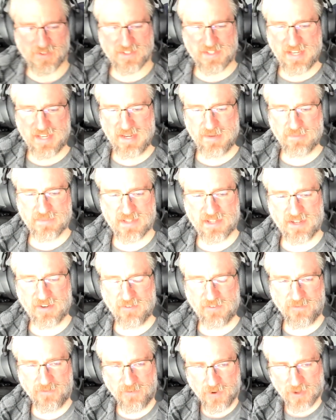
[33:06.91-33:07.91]
teams that are
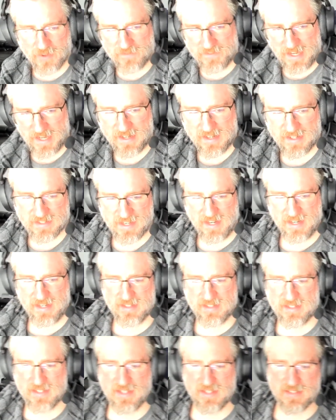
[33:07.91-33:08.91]
full of data
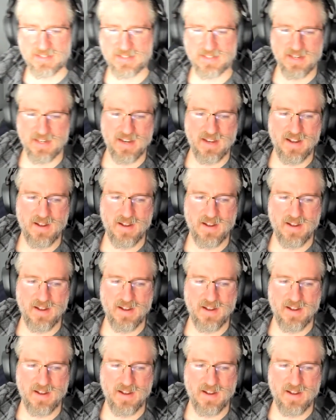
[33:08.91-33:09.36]
scientists,